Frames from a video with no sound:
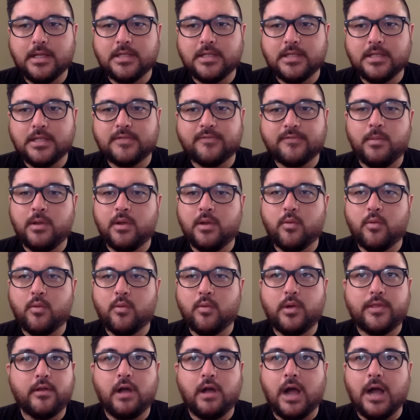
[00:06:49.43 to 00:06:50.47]
It's forming
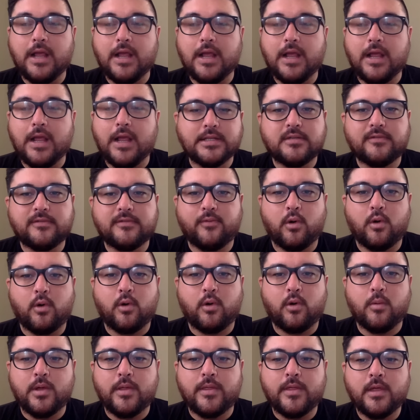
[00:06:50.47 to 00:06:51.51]
with your audience, it's
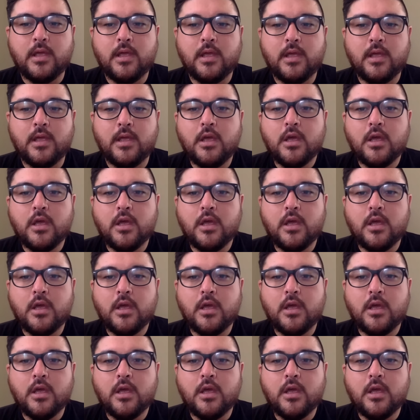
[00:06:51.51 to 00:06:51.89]
forming with